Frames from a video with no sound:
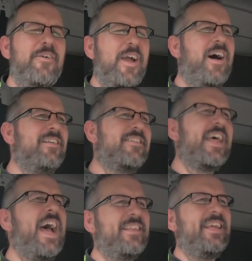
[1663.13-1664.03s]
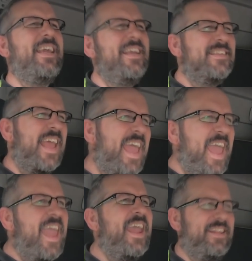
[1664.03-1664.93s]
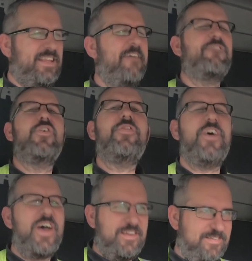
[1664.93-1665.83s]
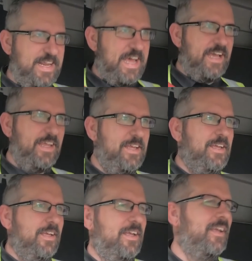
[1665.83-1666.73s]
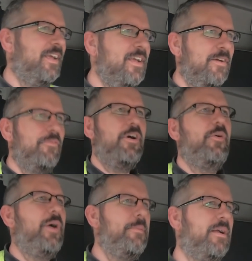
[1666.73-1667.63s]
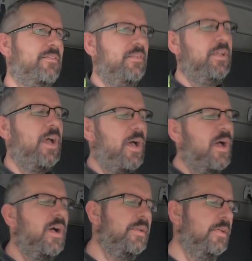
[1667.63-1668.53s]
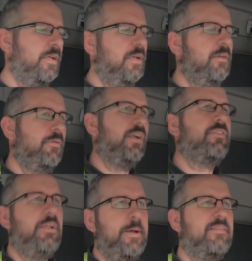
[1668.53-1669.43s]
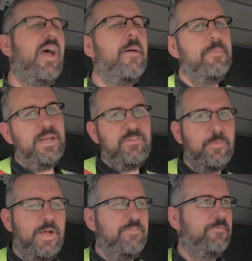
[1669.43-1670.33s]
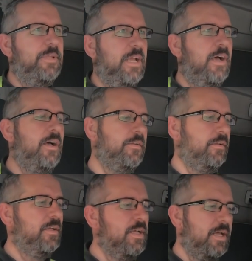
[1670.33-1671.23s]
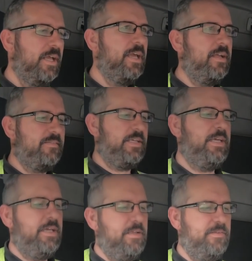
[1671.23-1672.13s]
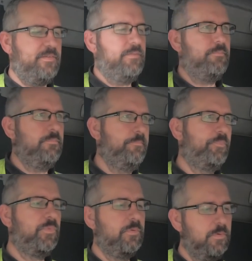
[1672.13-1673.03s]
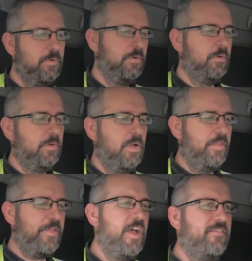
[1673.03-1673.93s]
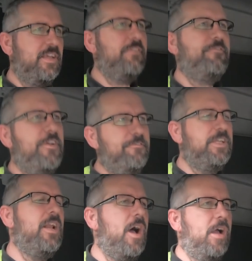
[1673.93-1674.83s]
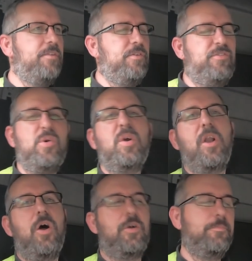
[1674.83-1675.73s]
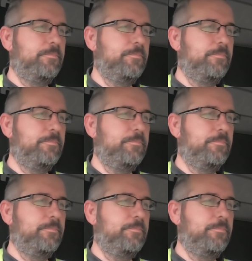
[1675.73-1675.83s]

Guys, that is it for Thursday. On our way back to the yard, actually like 10 minutes away from the yard. It is 13:59, so 2 o'clock.